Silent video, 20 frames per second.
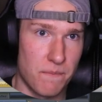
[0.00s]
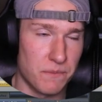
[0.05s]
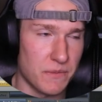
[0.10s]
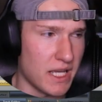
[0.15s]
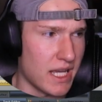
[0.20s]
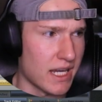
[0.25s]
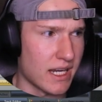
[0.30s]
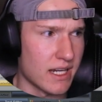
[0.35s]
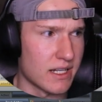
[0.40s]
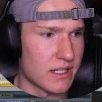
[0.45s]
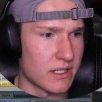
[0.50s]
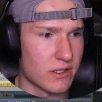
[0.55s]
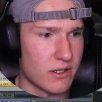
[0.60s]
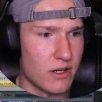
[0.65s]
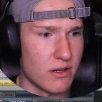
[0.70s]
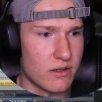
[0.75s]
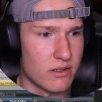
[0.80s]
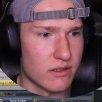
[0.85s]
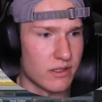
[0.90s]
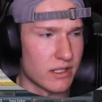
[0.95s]
I kind of
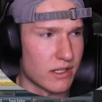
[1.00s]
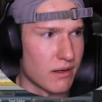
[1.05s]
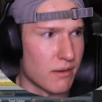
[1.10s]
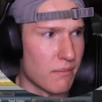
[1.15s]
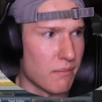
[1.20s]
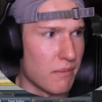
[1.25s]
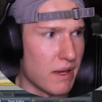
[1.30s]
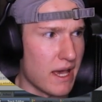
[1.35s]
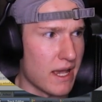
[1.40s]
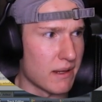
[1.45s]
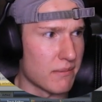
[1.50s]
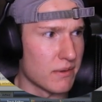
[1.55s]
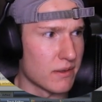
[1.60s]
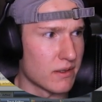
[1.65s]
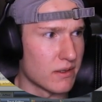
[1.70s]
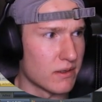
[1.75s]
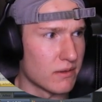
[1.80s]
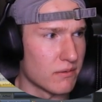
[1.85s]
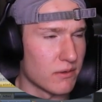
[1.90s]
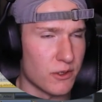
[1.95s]
call it like a magma
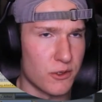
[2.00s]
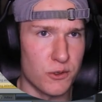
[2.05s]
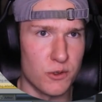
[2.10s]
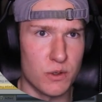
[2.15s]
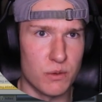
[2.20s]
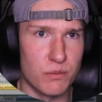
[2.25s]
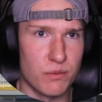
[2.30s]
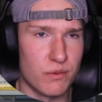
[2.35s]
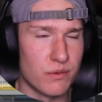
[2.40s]
cube,